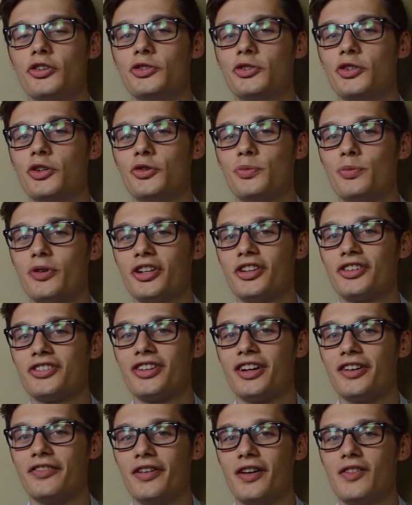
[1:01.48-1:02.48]
you those
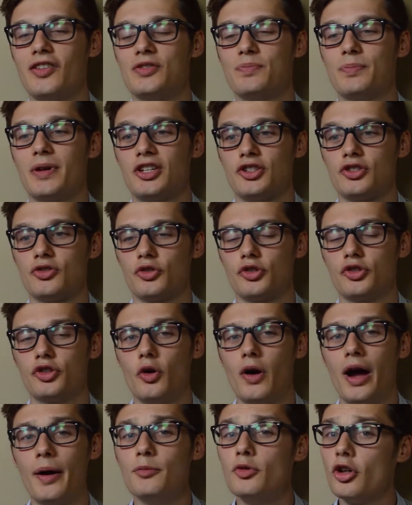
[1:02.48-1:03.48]
products are very special.
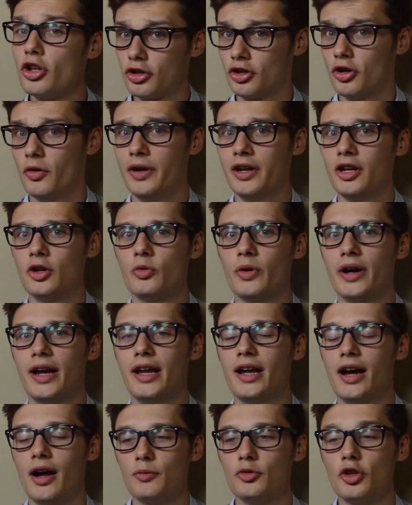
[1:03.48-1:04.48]
So I'm not going
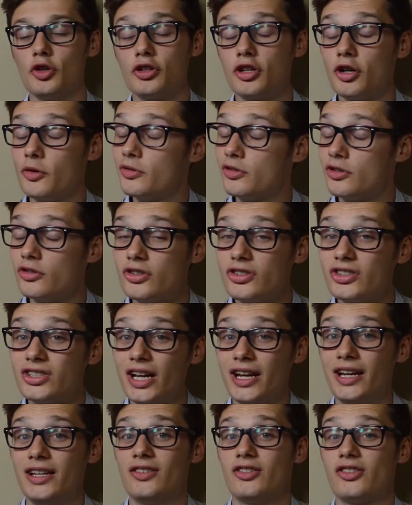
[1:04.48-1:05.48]
away, I'm not going to
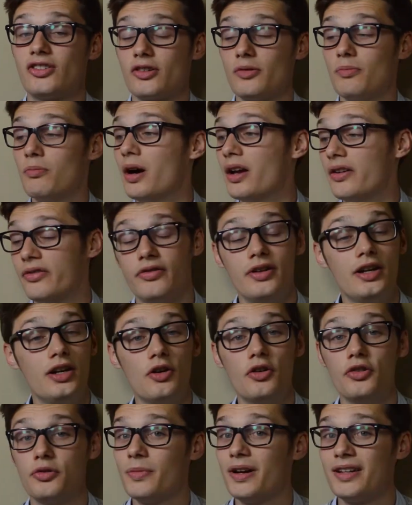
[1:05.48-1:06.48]
change my
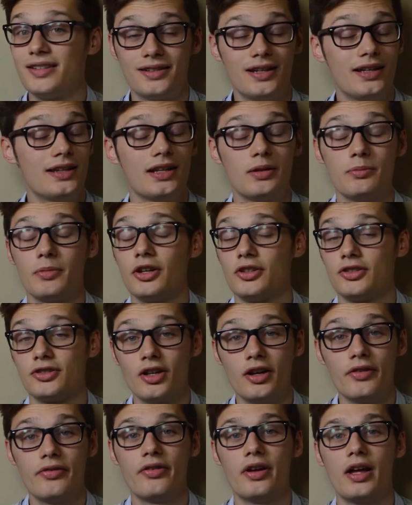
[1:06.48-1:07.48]
videos, my setting, my
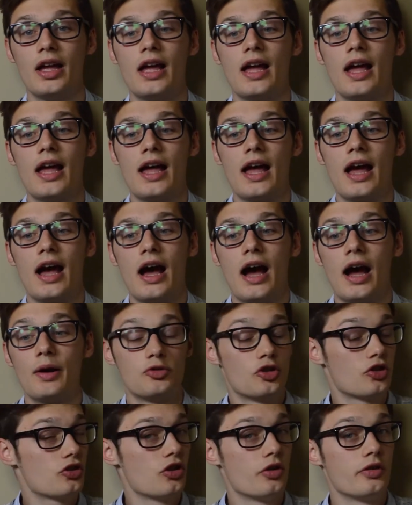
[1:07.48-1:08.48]
stuff.
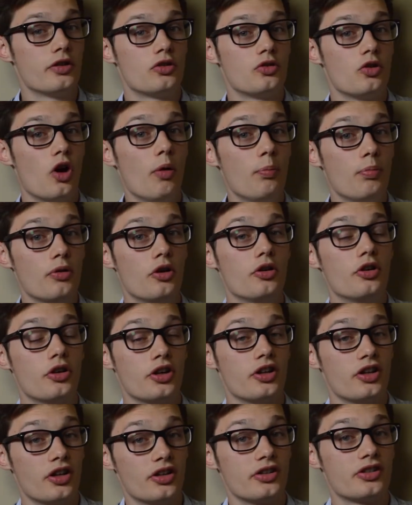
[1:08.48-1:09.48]
I'm just going to upload
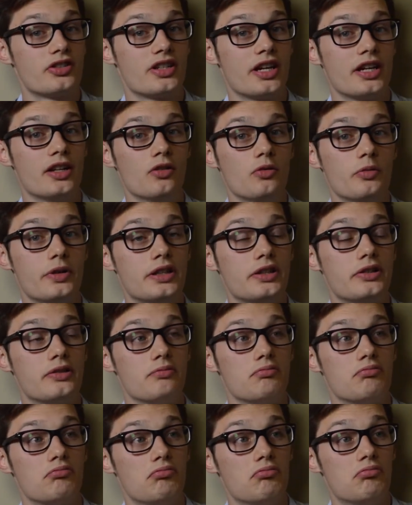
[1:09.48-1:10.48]
on another channel with
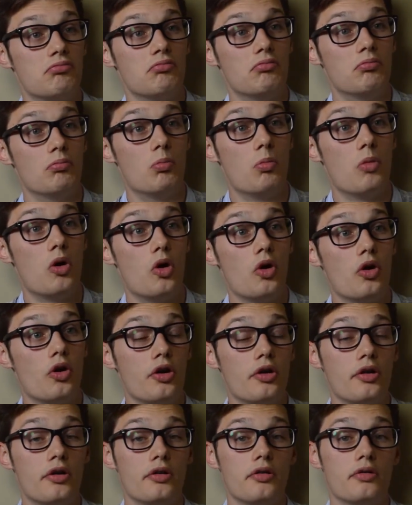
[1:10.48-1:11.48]

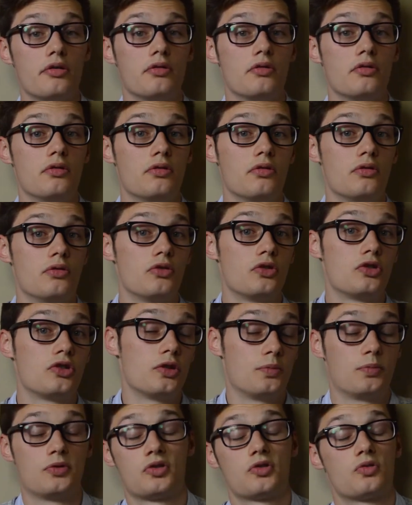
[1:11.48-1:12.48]
more
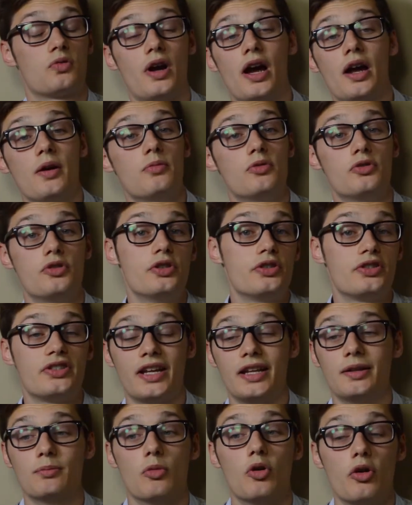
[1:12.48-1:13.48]
subscribers
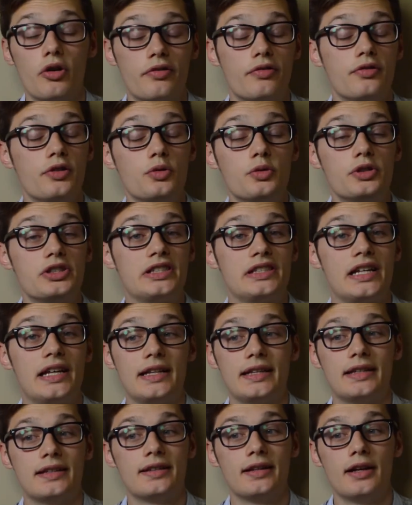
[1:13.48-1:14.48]
and more viewers
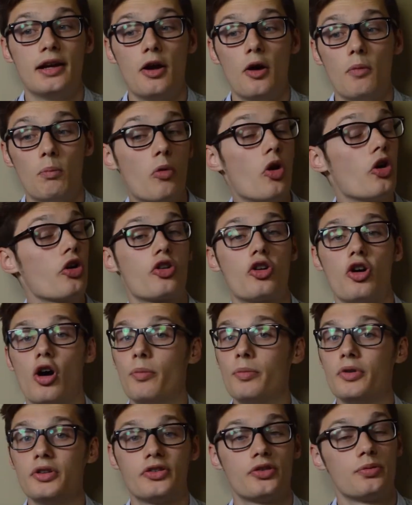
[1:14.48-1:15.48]
and more
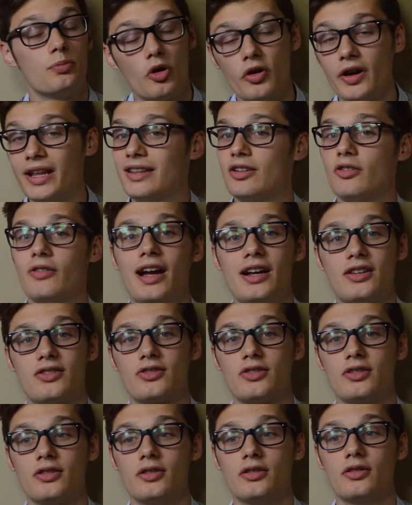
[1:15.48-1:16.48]
comments, more
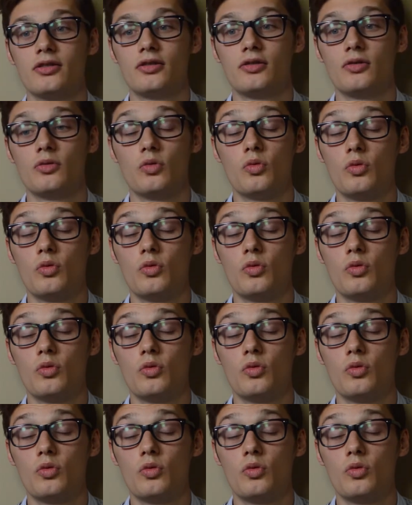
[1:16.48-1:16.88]
interaction,